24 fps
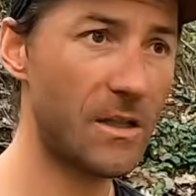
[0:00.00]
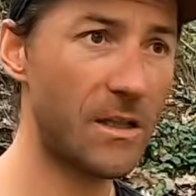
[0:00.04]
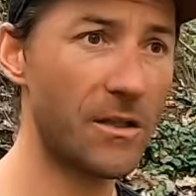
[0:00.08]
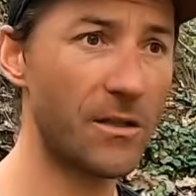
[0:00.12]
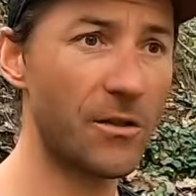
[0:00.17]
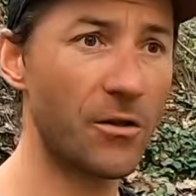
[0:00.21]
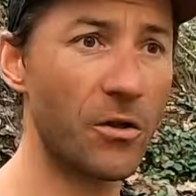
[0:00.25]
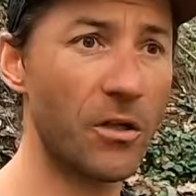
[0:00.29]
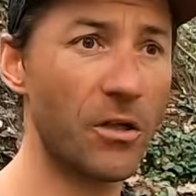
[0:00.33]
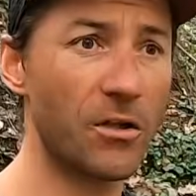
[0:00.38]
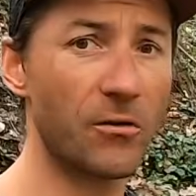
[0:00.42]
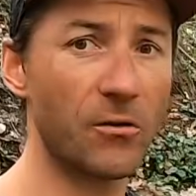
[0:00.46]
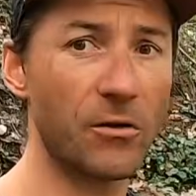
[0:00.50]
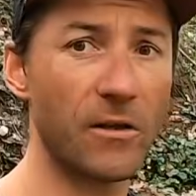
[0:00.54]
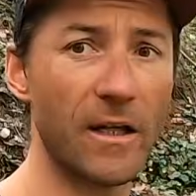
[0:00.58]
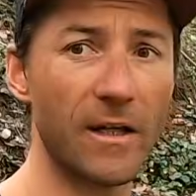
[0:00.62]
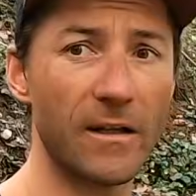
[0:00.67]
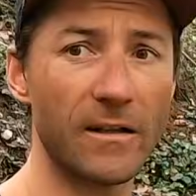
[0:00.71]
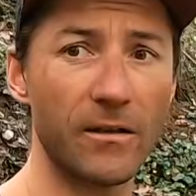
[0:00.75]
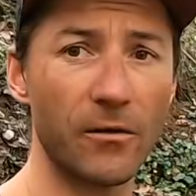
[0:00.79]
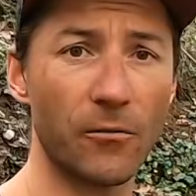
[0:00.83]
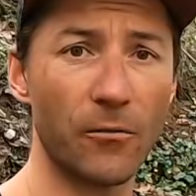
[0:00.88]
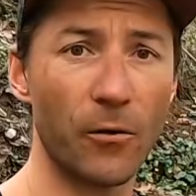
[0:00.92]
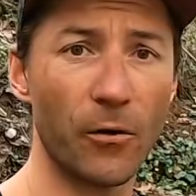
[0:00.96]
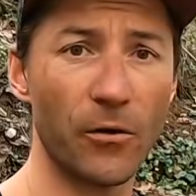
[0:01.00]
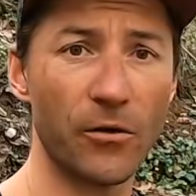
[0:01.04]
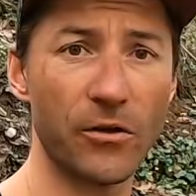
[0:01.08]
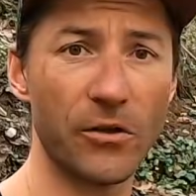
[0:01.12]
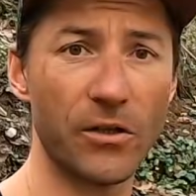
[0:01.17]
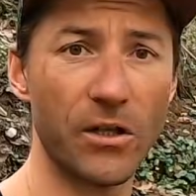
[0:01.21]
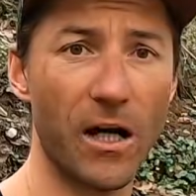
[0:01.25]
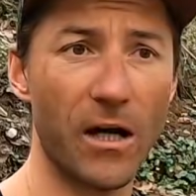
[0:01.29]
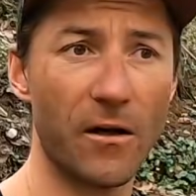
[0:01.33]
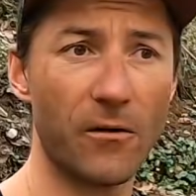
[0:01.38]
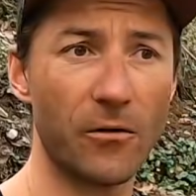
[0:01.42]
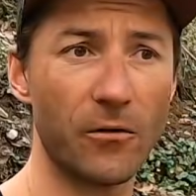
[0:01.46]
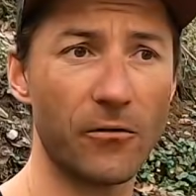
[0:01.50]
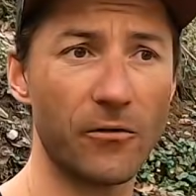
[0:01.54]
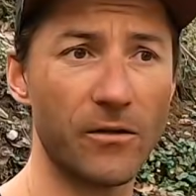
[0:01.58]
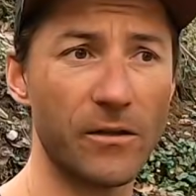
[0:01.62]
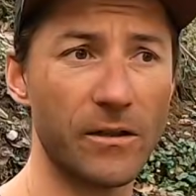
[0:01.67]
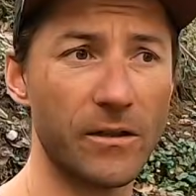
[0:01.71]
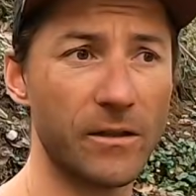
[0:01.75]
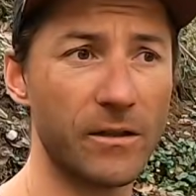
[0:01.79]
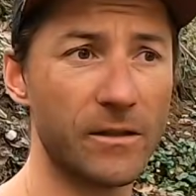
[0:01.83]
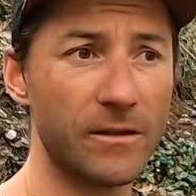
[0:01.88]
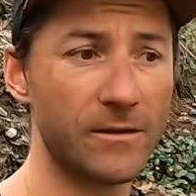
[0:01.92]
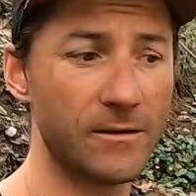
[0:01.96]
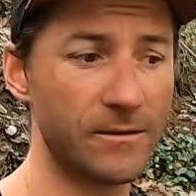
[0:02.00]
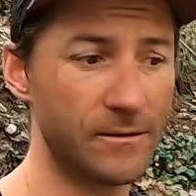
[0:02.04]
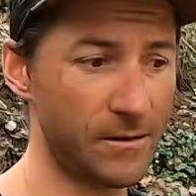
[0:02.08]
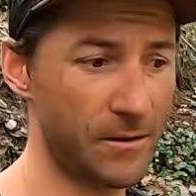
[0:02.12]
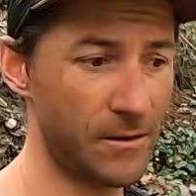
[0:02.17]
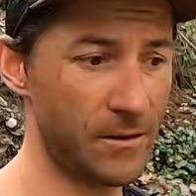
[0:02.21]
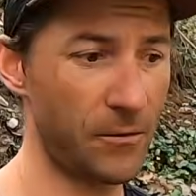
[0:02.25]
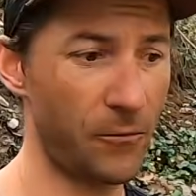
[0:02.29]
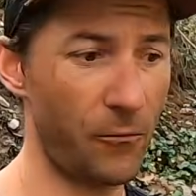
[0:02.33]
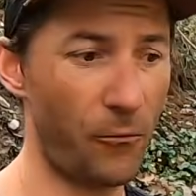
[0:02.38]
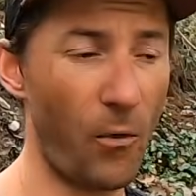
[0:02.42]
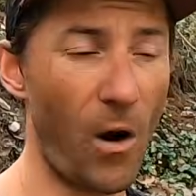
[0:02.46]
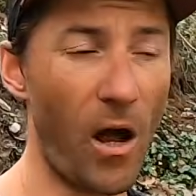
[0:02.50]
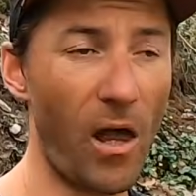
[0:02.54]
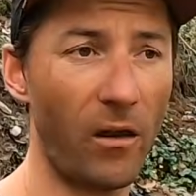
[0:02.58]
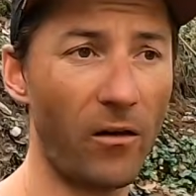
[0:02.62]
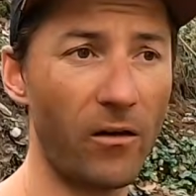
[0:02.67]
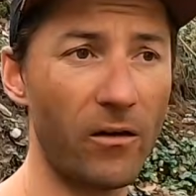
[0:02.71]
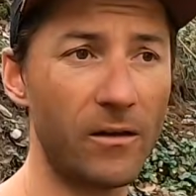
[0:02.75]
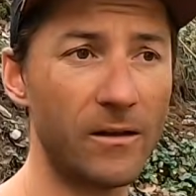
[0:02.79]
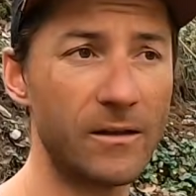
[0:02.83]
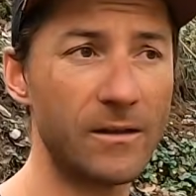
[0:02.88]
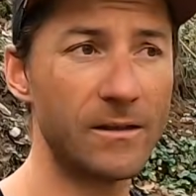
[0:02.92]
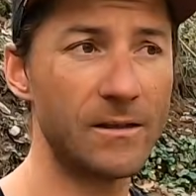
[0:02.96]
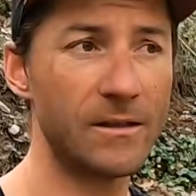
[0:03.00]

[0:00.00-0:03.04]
you need to get the water out of the well.